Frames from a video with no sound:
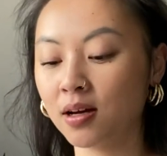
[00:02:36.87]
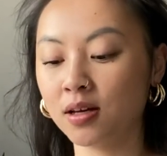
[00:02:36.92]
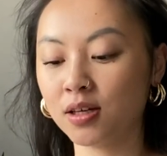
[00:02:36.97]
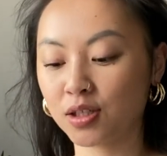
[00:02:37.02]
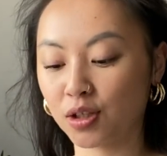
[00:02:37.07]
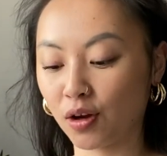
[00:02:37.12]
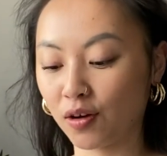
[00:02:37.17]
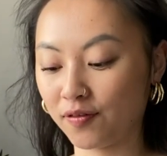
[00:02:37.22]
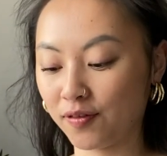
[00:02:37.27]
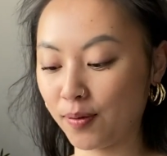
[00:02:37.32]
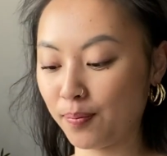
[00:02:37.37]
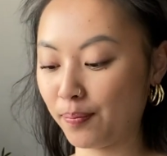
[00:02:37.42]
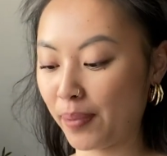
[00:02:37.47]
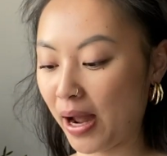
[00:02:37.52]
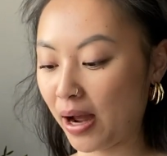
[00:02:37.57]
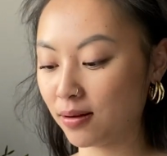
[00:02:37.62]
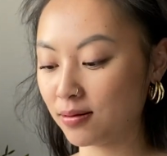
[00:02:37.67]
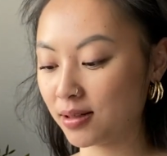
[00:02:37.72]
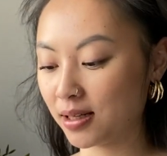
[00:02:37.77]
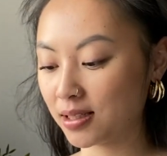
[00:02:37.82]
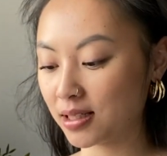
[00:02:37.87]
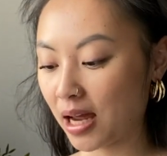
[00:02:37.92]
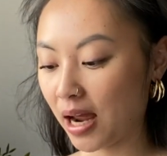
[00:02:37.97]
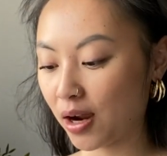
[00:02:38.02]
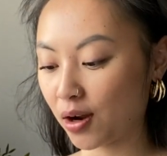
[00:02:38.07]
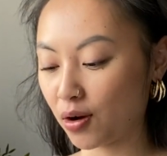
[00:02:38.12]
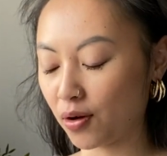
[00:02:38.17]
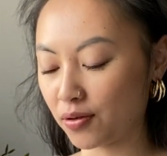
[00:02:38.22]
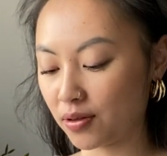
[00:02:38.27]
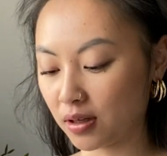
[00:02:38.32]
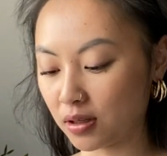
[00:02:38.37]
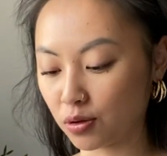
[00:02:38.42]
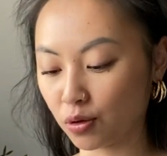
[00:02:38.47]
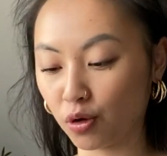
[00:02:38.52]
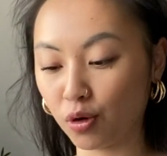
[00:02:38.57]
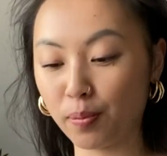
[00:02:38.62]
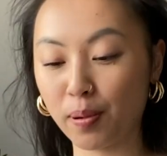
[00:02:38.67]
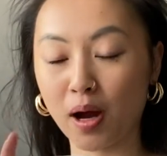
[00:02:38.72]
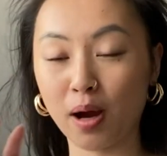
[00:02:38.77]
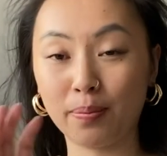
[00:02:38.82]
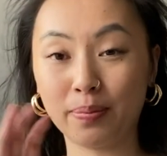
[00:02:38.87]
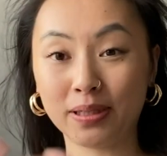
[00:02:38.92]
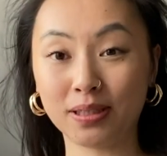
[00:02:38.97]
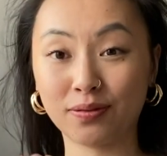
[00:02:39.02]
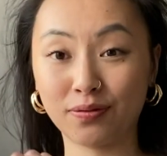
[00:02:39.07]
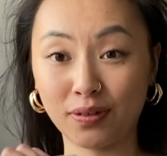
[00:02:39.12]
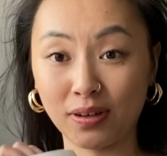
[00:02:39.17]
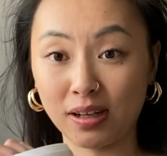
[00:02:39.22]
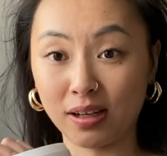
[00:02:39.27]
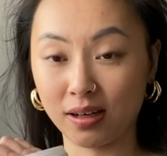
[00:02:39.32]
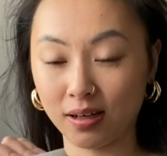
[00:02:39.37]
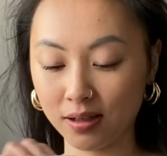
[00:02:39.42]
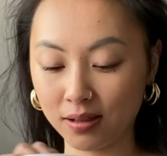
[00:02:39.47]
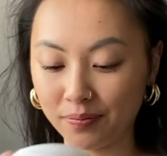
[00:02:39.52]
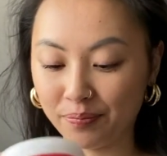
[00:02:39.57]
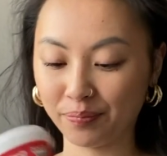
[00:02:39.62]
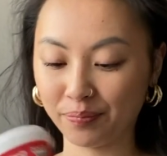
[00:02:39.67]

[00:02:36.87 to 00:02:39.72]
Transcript: so from Poundland I got this all-purpose filler.